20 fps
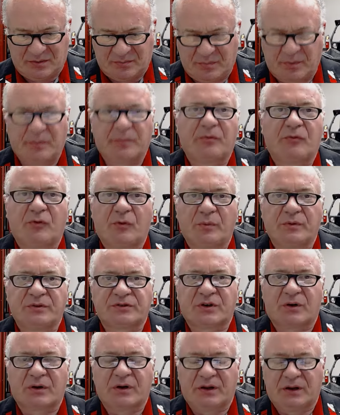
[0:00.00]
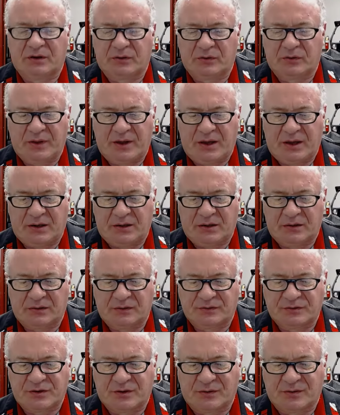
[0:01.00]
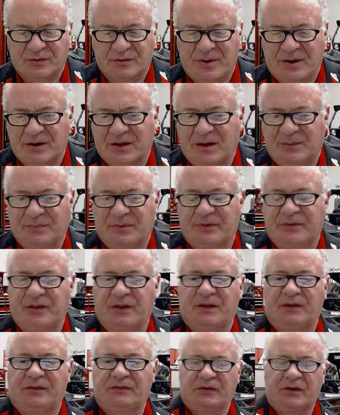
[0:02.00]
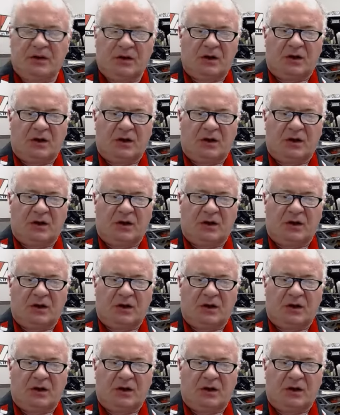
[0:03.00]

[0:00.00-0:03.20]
But before we start in on that, let's talk about a couple of things.